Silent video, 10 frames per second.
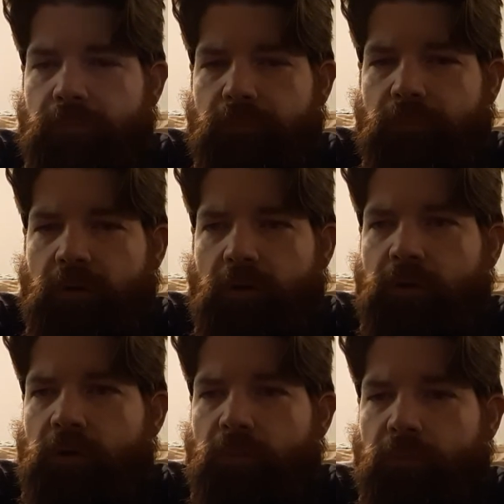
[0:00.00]
you
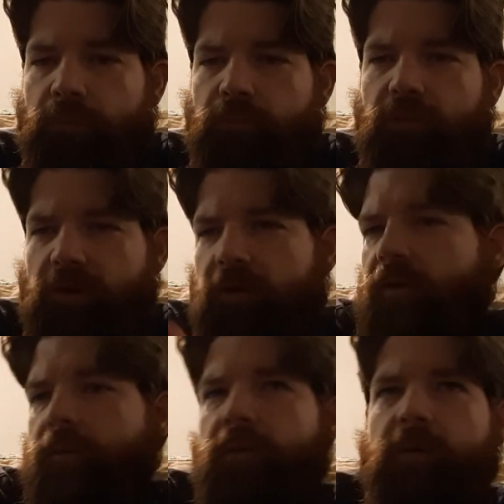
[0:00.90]

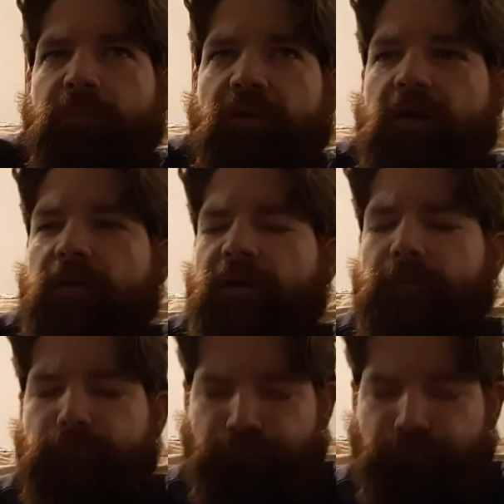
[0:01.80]
get what I'm saying, right?